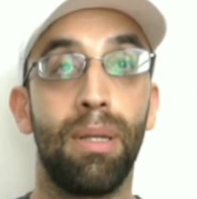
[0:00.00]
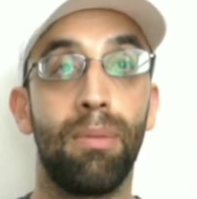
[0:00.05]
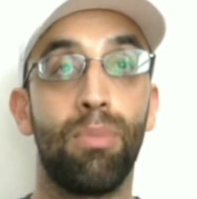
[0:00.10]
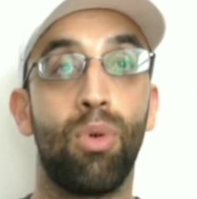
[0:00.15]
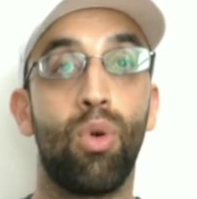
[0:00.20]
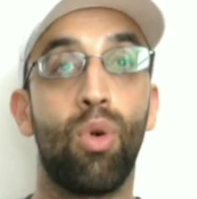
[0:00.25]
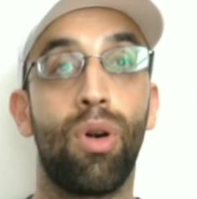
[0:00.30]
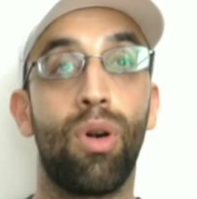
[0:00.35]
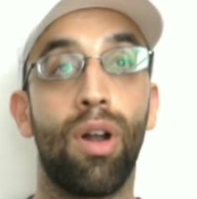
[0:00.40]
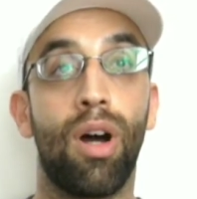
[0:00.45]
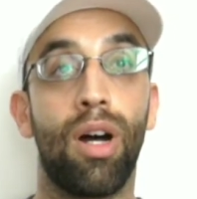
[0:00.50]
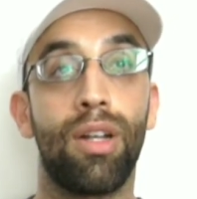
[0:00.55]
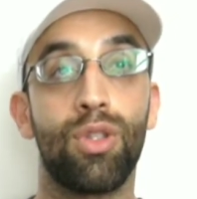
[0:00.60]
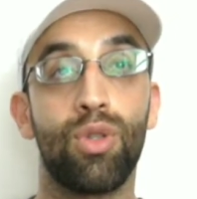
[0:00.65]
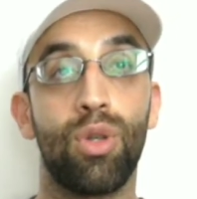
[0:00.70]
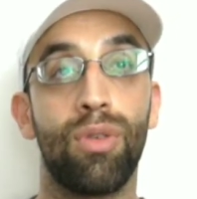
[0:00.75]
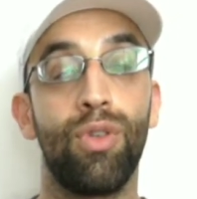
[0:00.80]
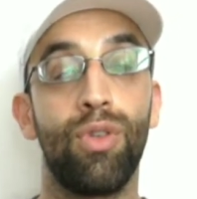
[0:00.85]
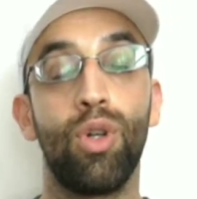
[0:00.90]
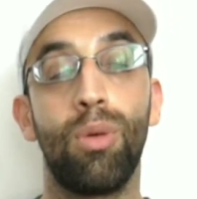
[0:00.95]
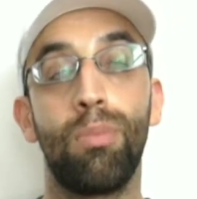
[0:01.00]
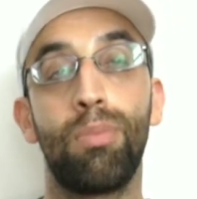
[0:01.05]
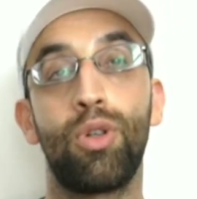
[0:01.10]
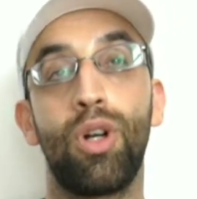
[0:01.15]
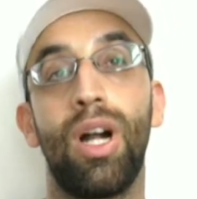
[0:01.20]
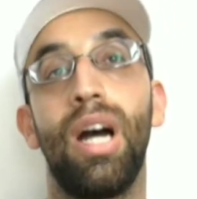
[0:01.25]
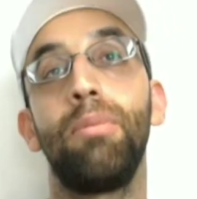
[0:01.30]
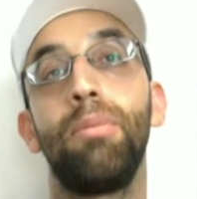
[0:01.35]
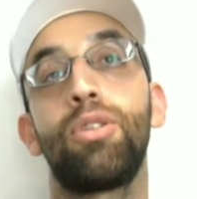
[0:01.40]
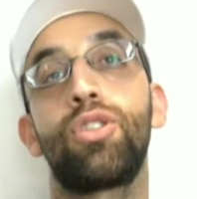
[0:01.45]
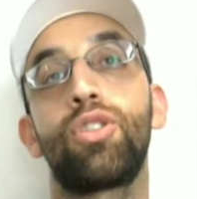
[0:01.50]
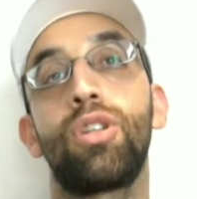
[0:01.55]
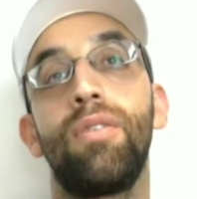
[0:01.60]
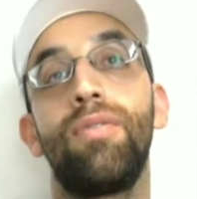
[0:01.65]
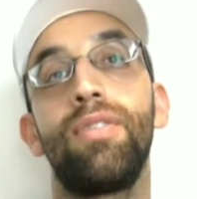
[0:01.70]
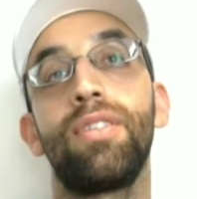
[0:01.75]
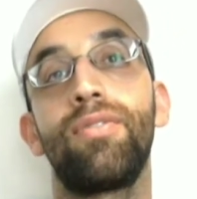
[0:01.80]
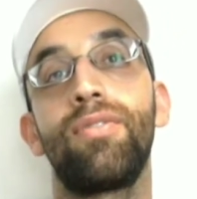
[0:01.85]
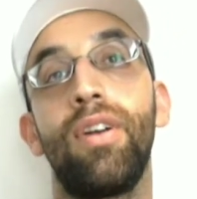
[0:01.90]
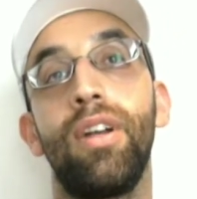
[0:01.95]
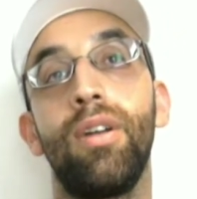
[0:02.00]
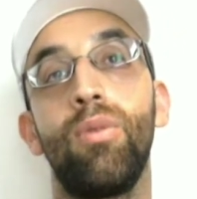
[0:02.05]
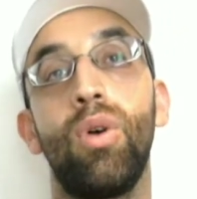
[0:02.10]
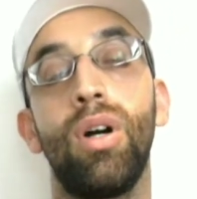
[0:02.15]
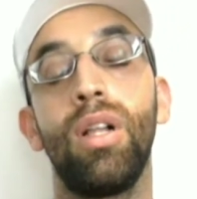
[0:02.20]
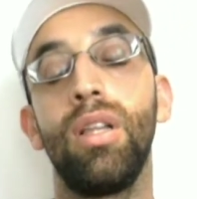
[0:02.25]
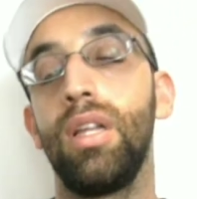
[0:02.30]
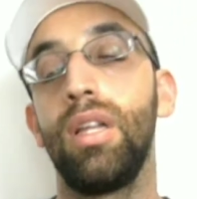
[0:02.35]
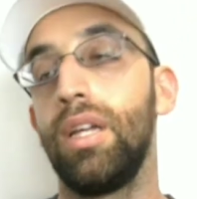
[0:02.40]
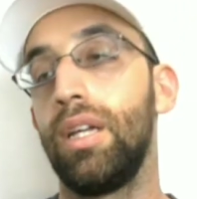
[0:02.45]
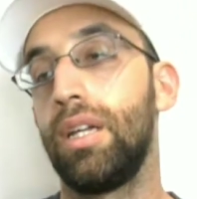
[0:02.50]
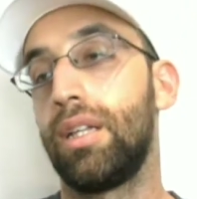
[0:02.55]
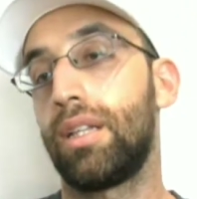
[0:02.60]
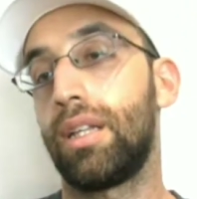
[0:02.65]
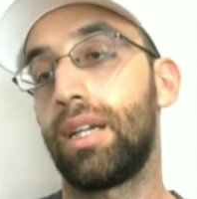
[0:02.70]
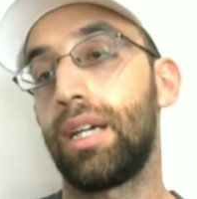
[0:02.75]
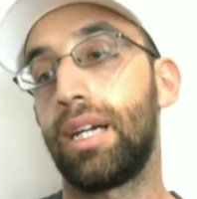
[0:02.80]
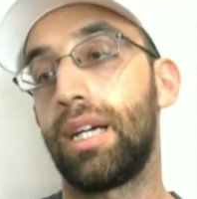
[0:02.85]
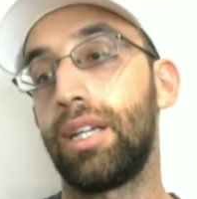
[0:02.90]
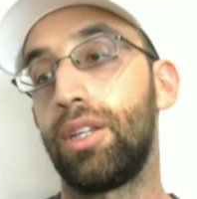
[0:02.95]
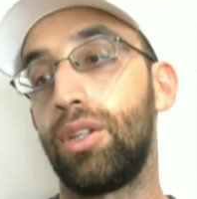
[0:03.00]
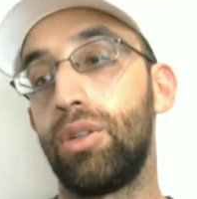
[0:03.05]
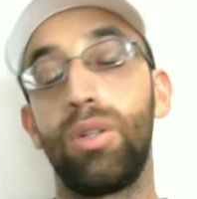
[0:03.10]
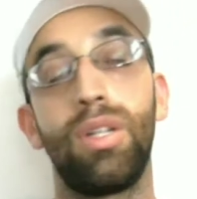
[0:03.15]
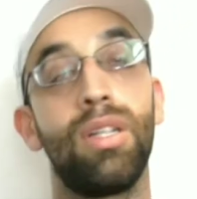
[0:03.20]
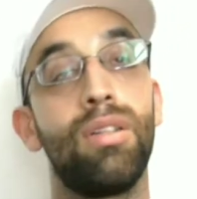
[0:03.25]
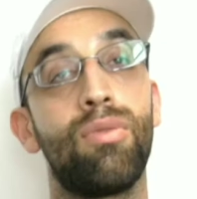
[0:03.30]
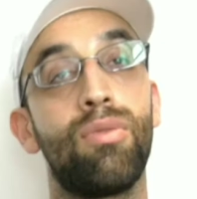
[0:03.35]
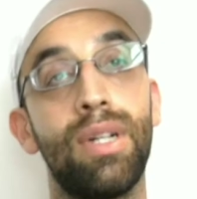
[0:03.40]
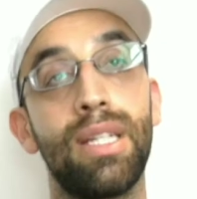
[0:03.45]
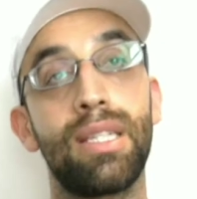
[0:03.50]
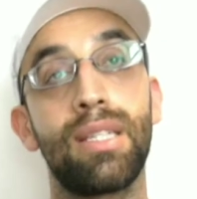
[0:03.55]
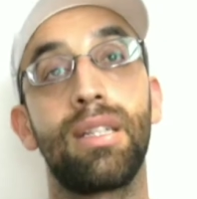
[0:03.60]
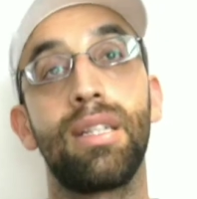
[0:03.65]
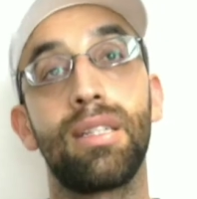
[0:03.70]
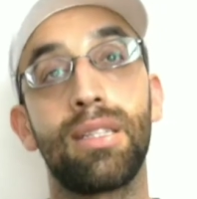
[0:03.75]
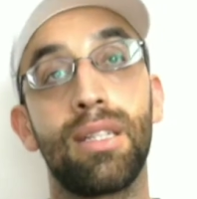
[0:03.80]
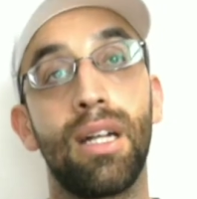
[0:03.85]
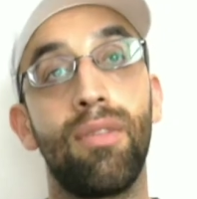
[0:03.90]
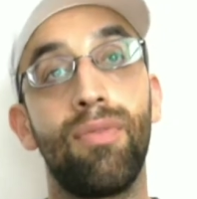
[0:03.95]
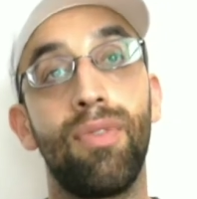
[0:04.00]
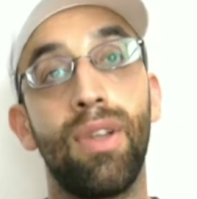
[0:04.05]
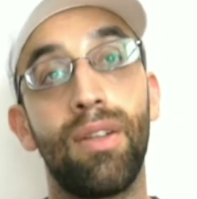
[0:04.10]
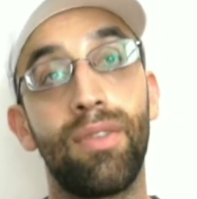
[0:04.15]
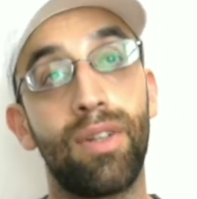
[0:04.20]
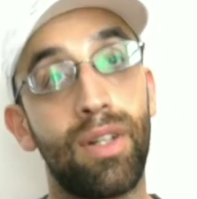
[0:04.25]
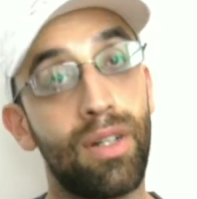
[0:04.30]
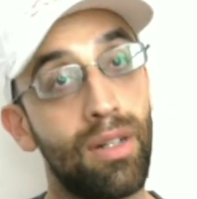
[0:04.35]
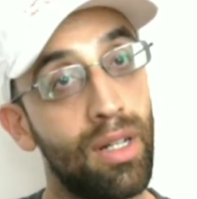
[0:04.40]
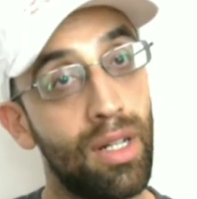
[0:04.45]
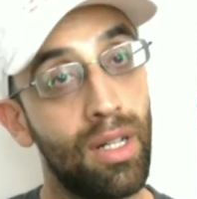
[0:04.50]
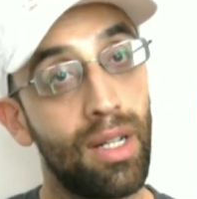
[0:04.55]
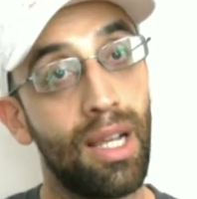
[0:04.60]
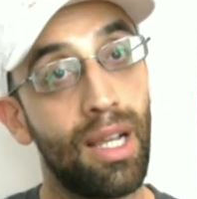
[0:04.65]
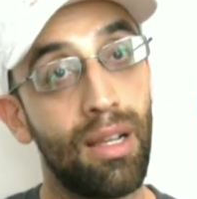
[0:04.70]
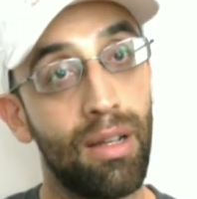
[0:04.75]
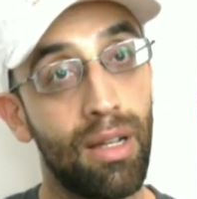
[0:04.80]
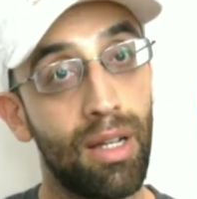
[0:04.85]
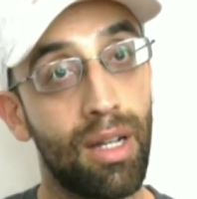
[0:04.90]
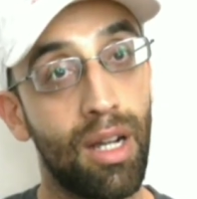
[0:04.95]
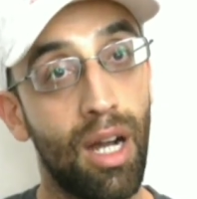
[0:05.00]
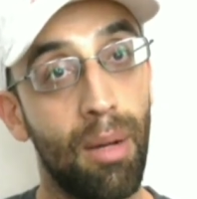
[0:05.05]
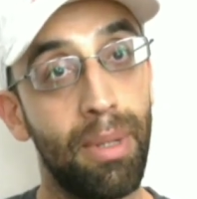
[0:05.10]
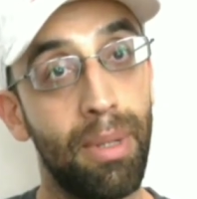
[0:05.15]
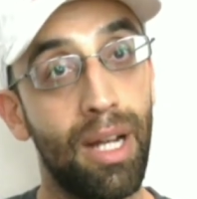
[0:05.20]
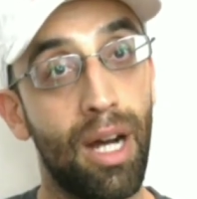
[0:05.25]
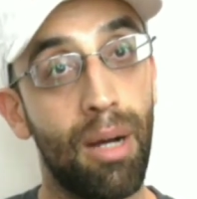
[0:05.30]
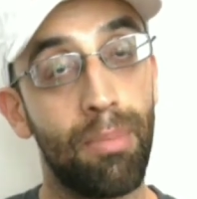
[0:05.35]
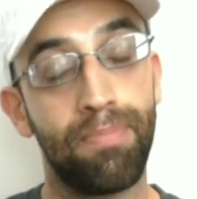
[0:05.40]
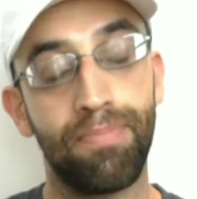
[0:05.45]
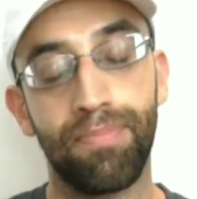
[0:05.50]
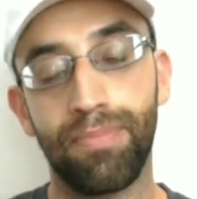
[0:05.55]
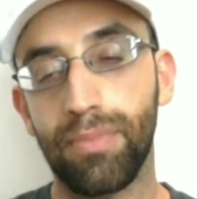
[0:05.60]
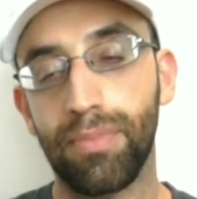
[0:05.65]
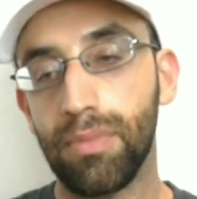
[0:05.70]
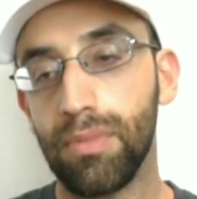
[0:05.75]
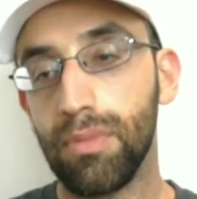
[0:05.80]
being poured on. So if you don't prime the surface very well, you can risk the self-leveler coming up.